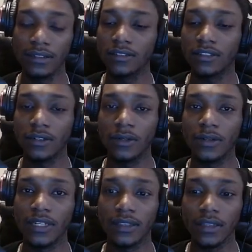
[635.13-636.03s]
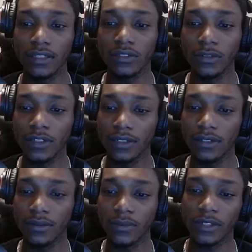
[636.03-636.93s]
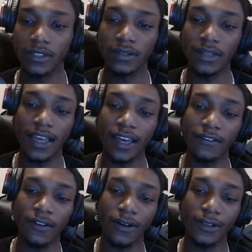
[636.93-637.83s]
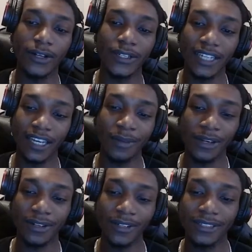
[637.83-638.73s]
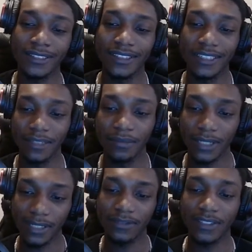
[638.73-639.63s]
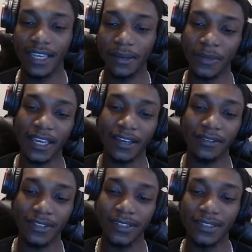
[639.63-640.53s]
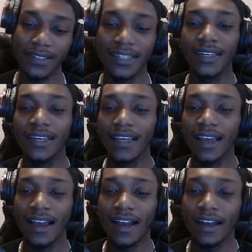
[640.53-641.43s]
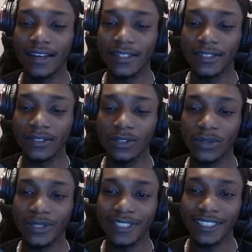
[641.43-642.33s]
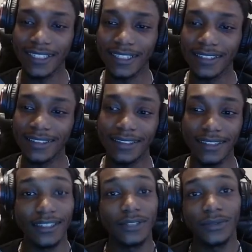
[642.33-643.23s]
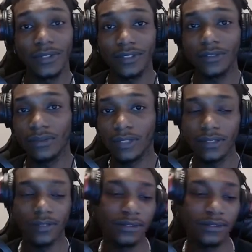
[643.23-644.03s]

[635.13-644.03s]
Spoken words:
So in this one, we're gonna have all our diamond cards debuffed, and we have a higher score to get through this as well.